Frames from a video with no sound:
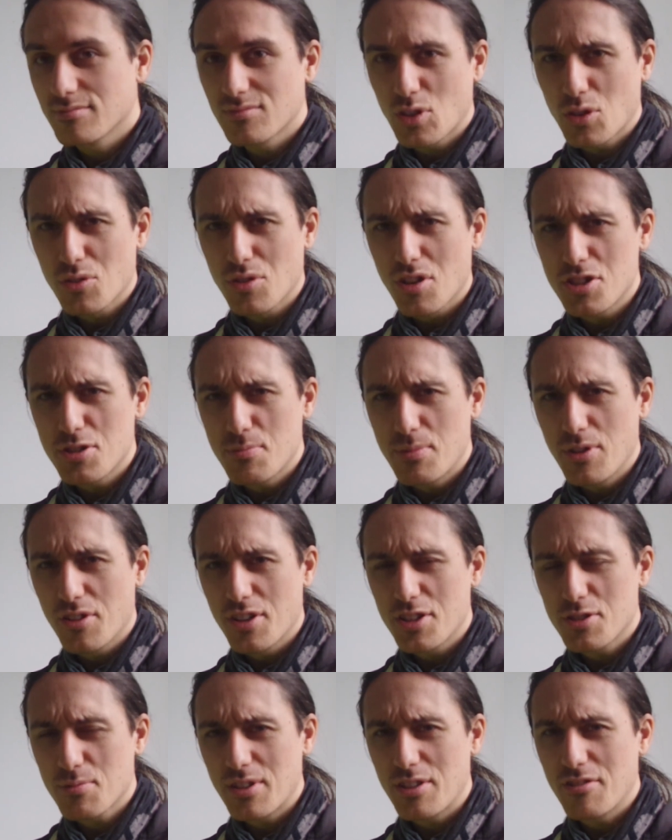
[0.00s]
Although, to be
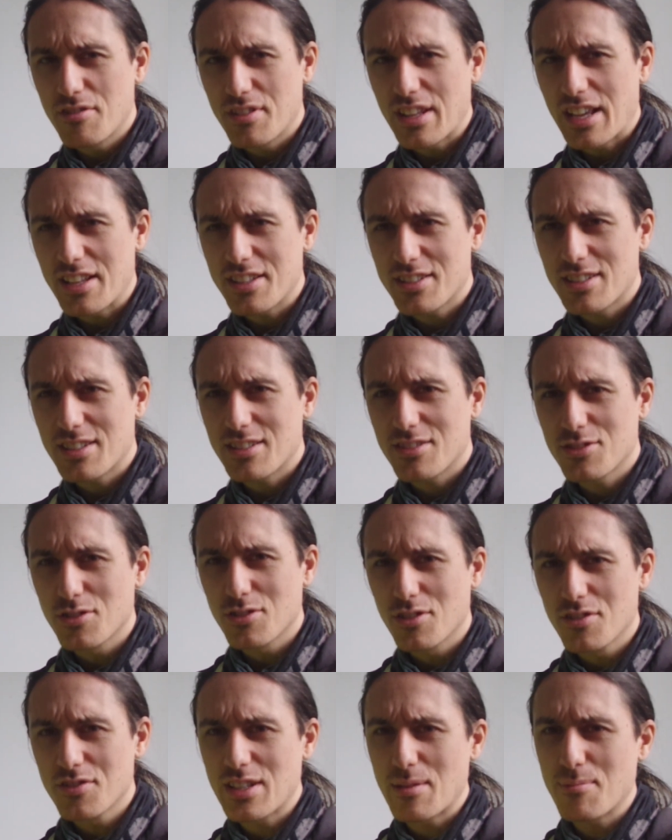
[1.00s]
honest, when you're in that
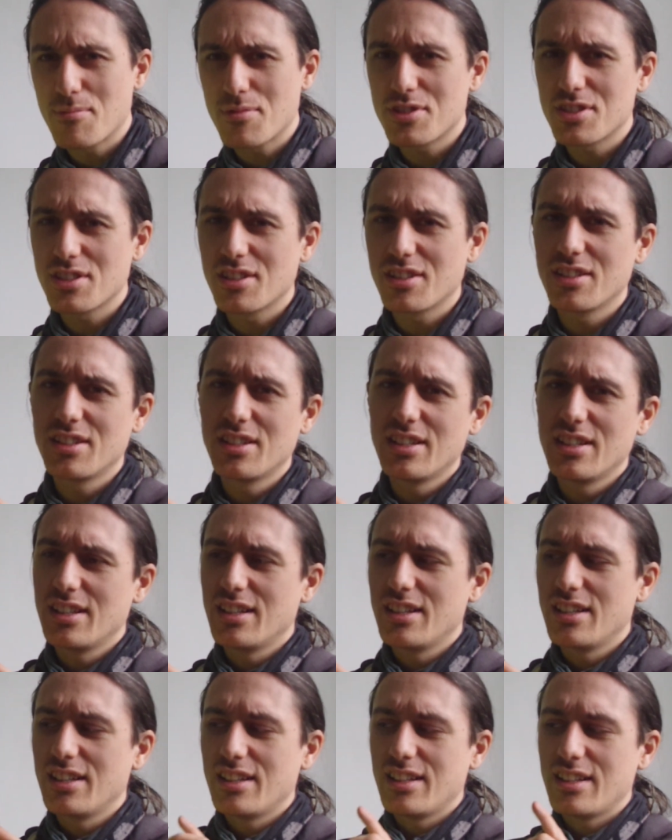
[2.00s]
sort of temperature,
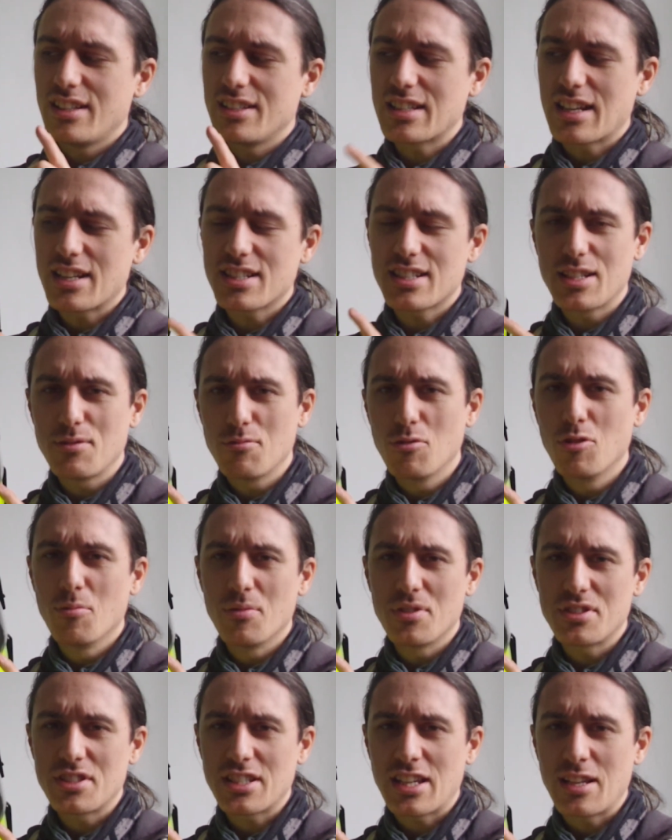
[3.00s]
it's actually
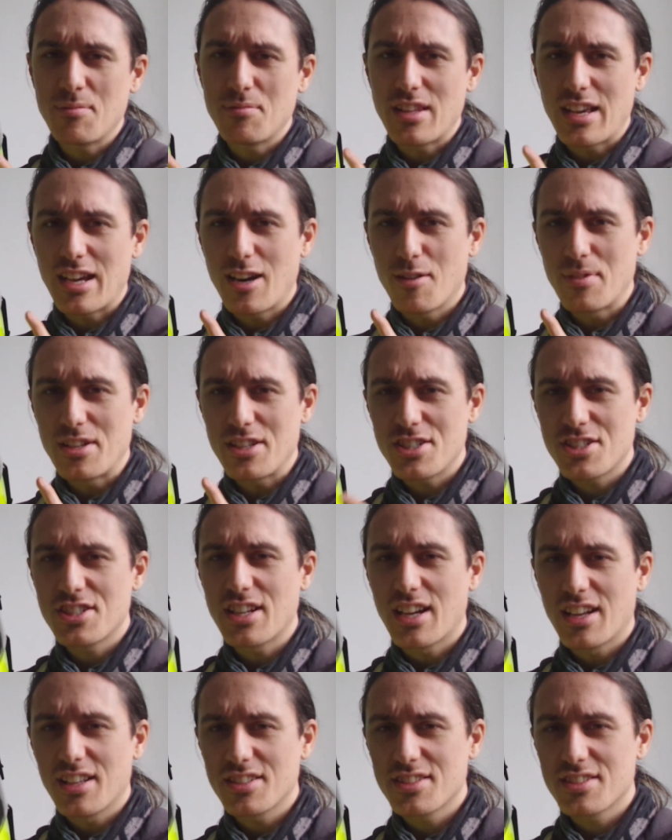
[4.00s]
warmer to keep the helmet
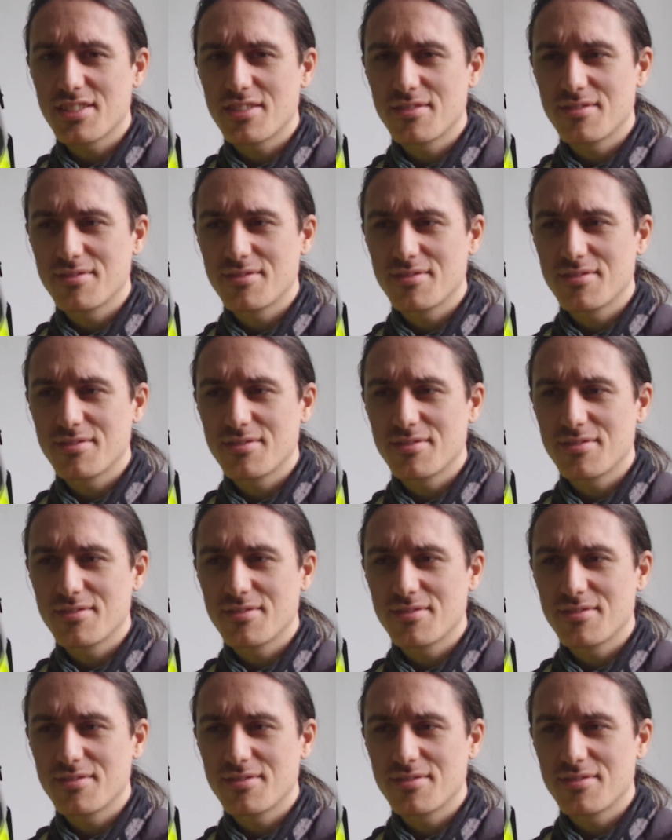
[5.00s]
shut.